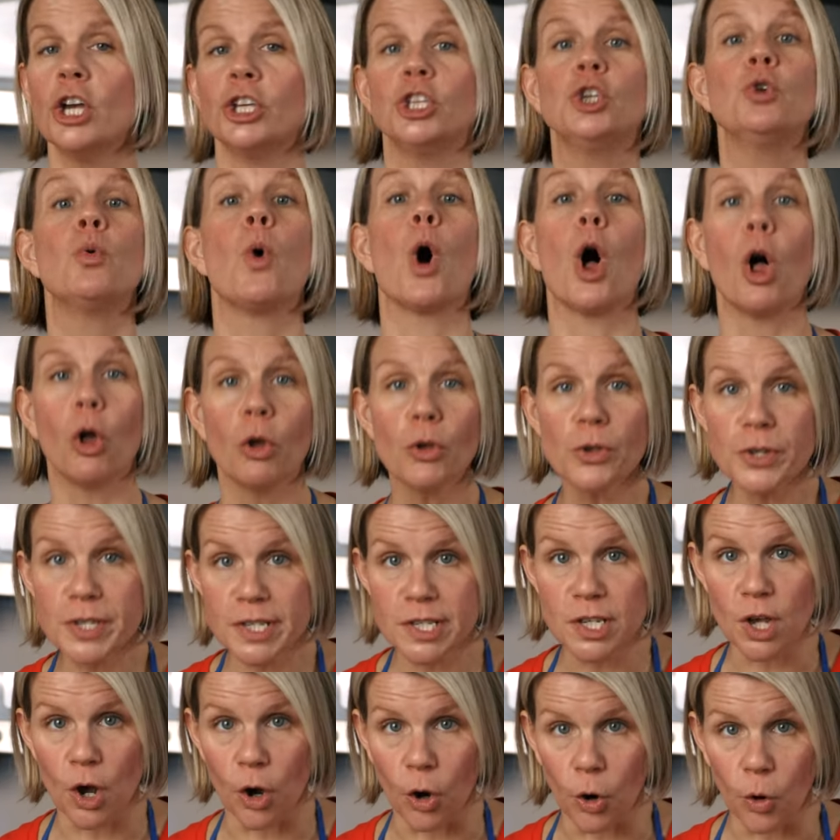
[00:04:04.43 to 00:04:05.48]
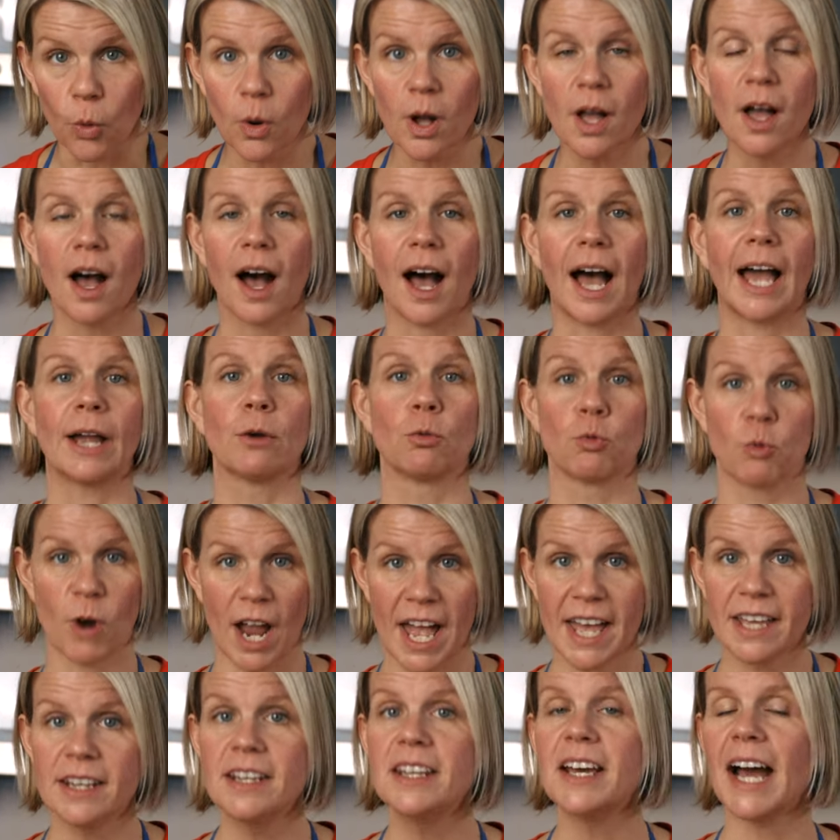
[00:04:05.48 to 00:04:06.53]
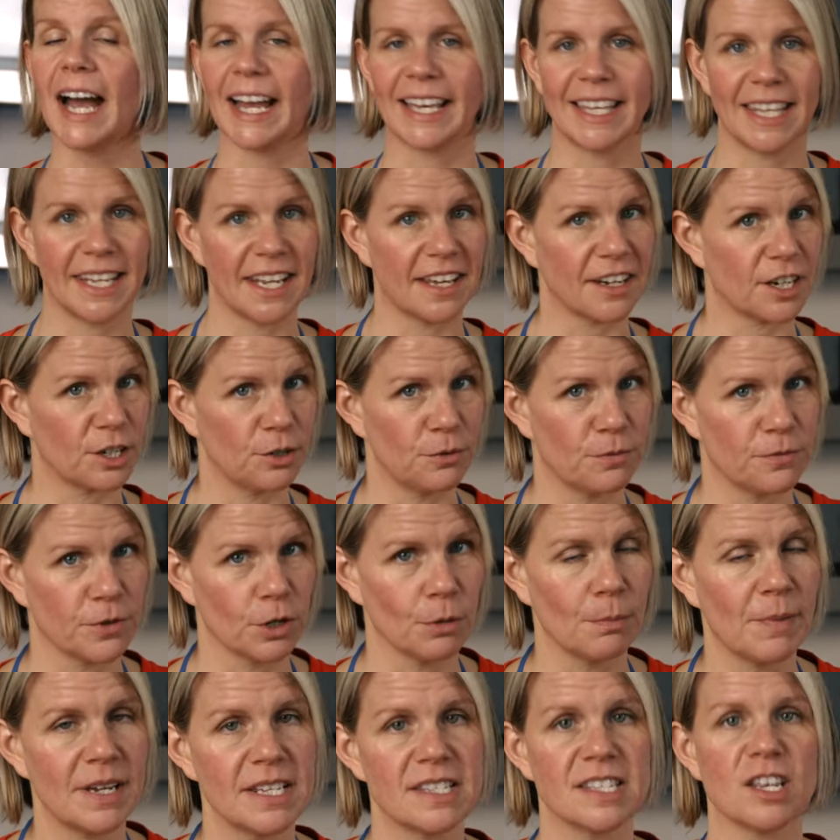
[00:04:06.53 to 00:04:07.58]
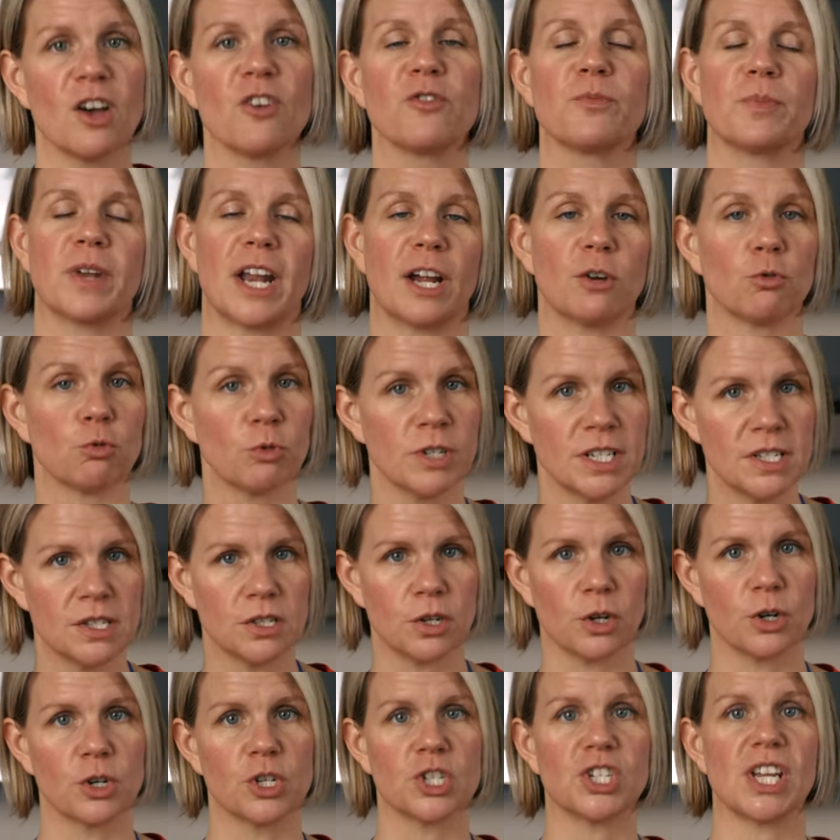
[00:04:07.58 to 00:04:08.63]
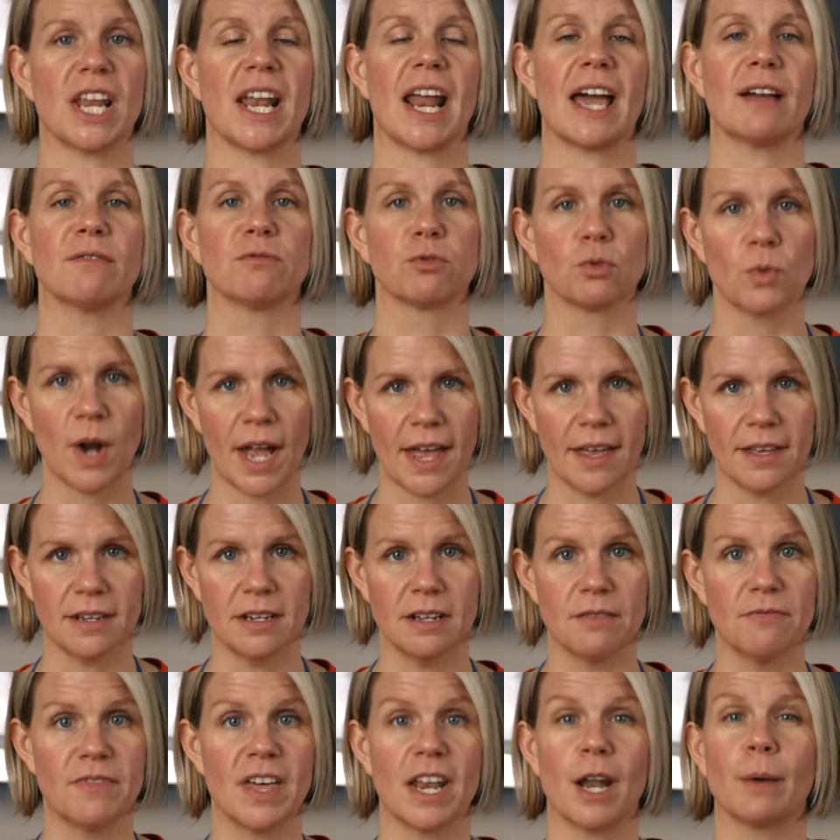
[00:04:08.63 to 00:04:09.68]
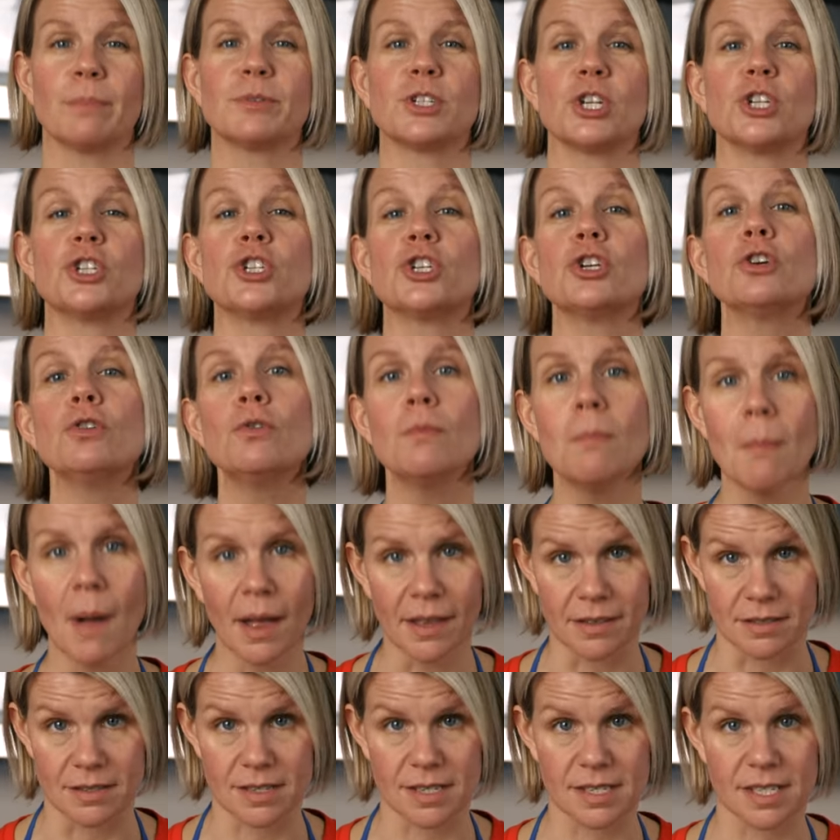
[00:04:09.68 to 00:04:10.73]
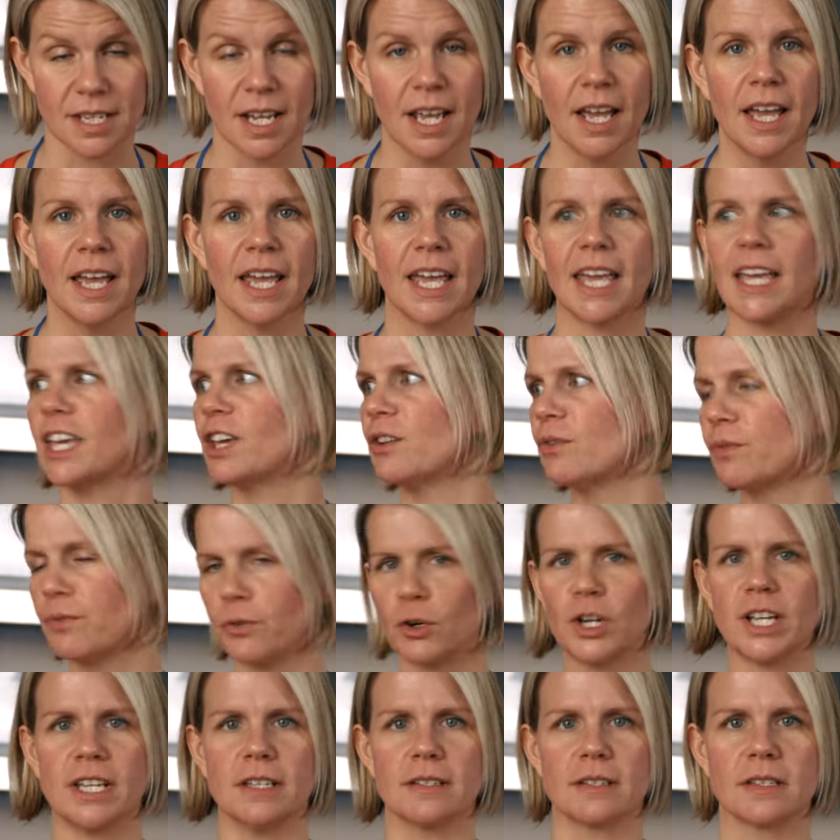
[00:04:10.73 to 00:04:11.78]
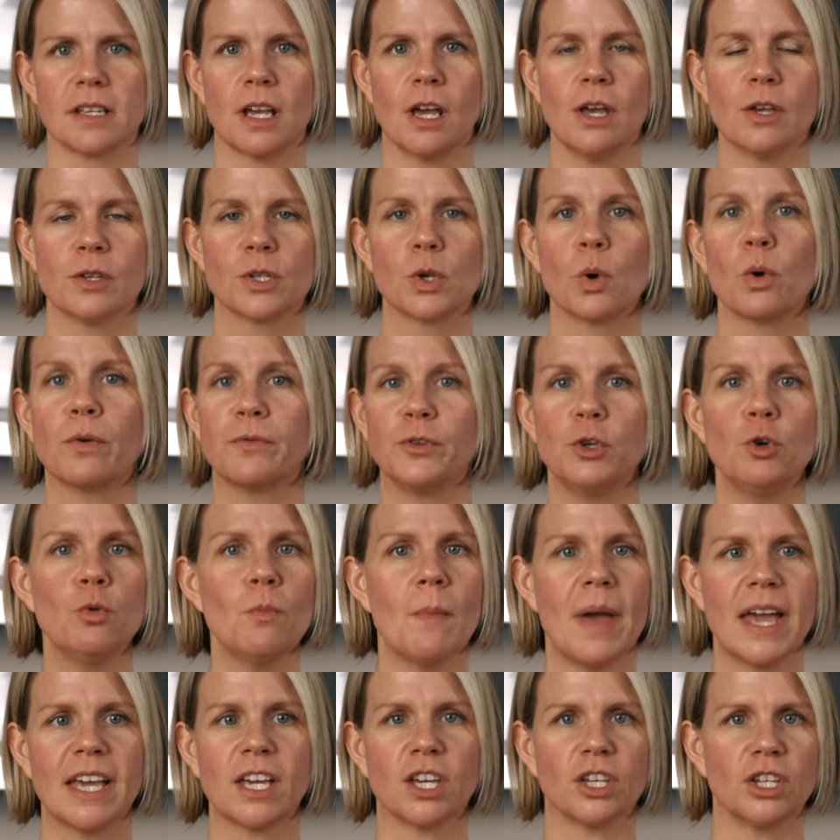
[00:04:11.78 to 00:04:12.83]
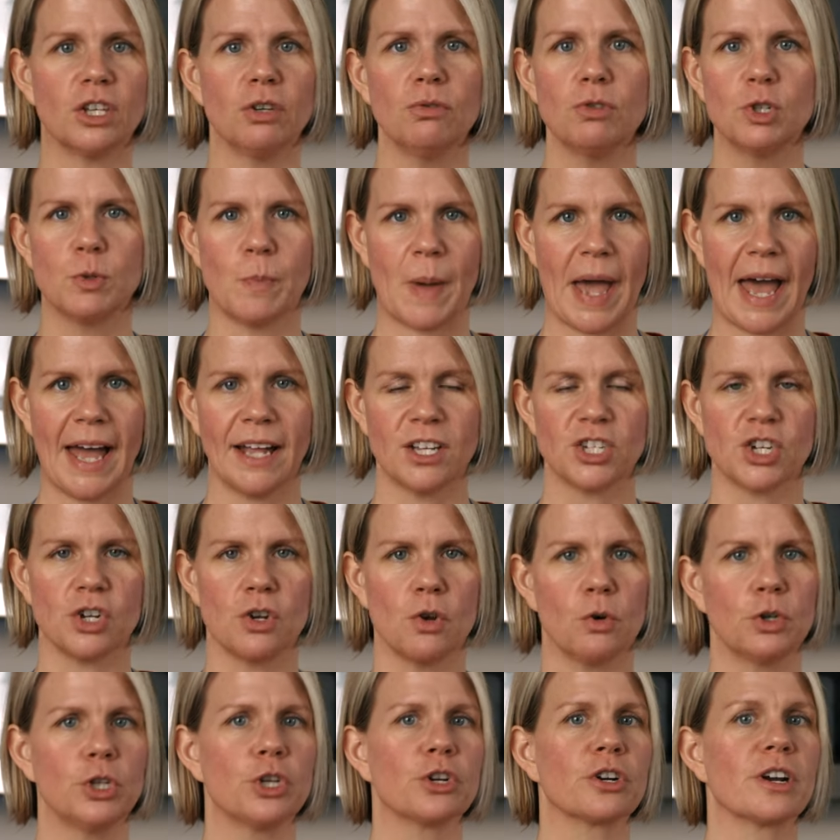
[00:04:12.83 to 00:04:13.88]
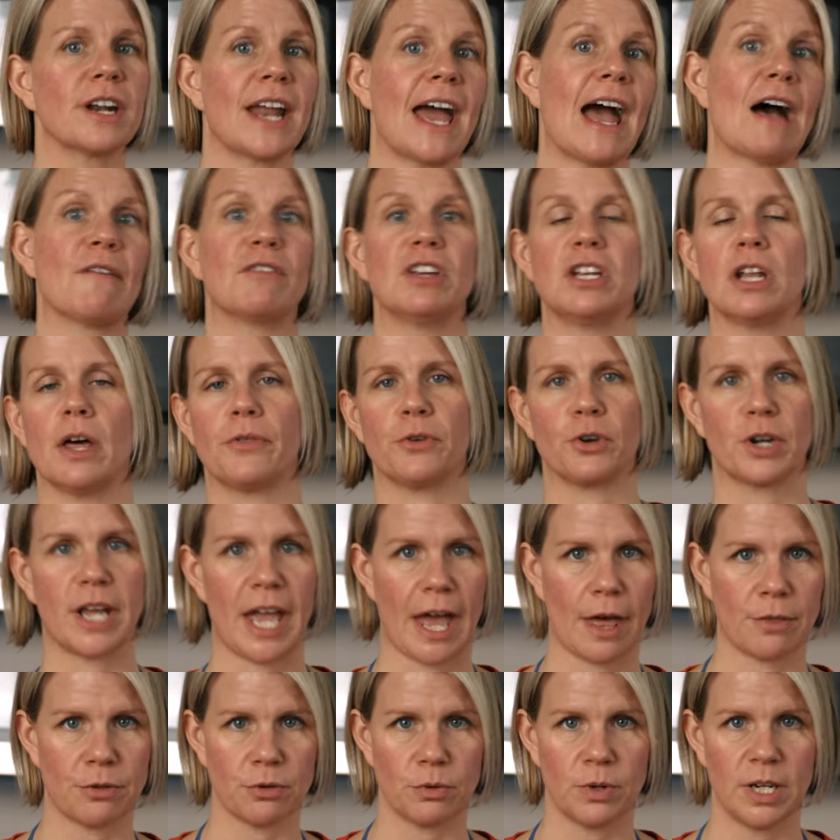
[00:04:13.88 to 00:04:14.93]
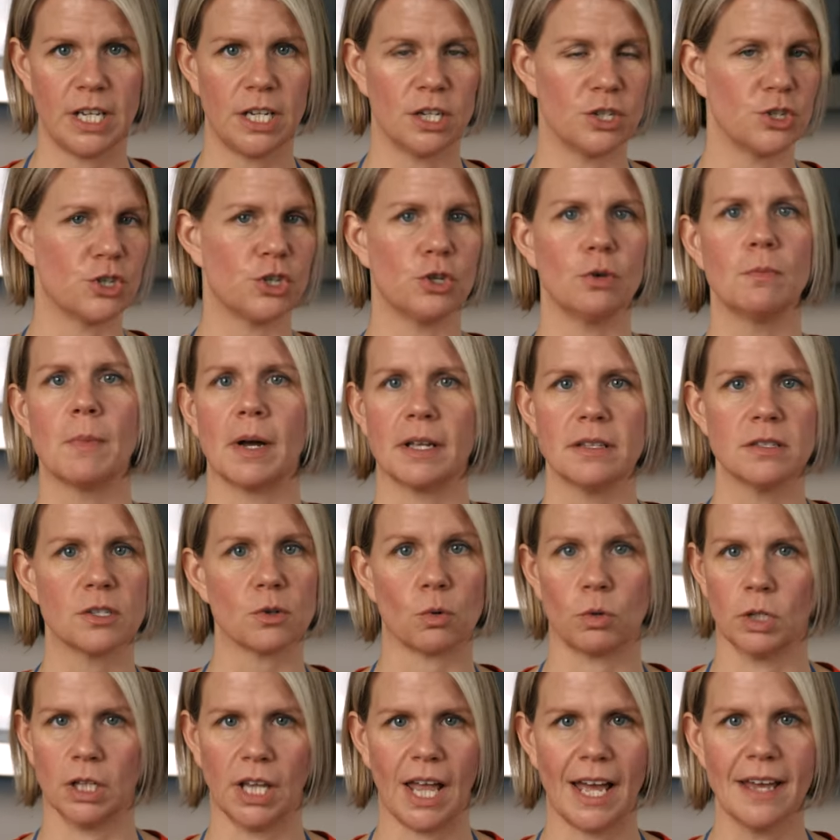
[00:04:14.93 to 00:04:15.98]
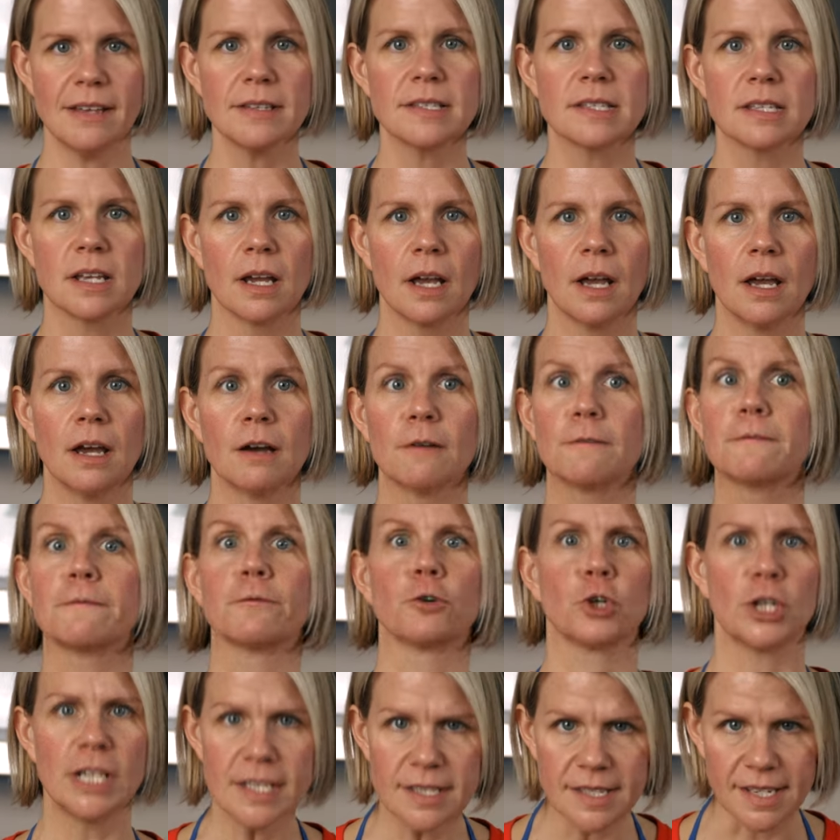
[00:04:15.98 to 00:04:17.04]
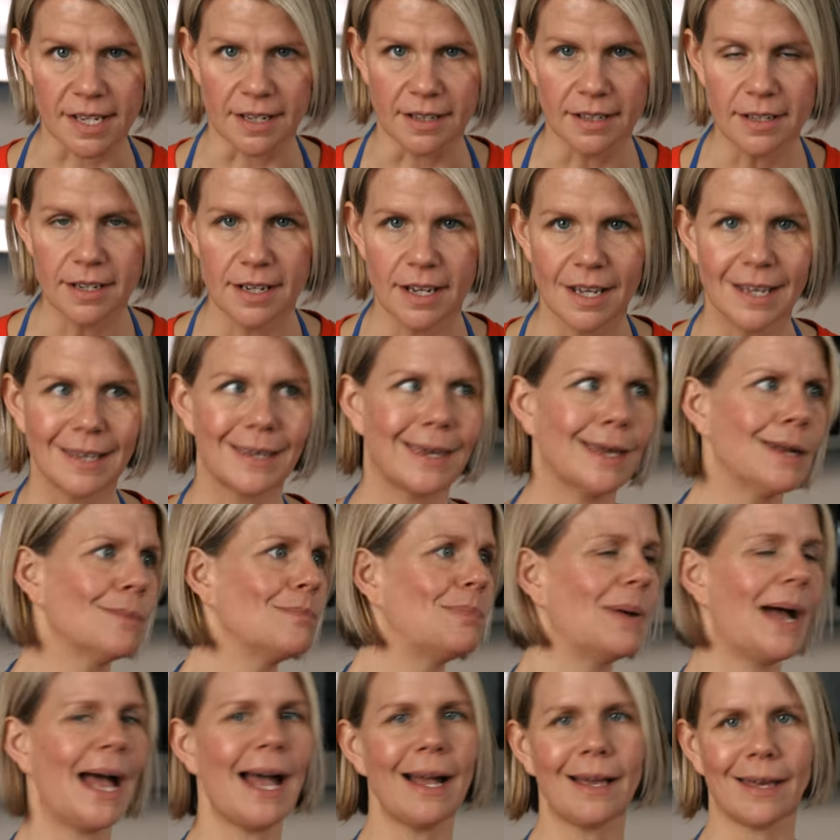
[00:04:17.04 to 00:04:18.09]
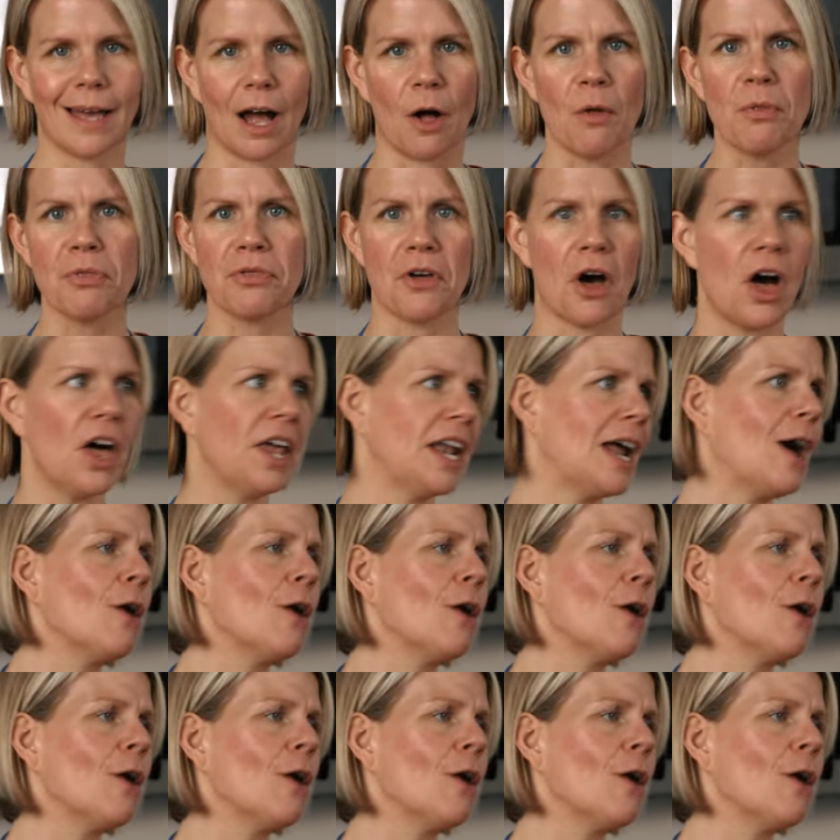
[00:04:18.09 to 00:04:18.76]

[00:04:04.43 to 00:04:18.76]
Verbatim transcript: You also, I read, I cannot confirm myself, but I researched and I've read that up to two months it can freeze. So if you make a huge batch and know you're going to have another gathering in two months or less, freeze it, get it back out, thaw it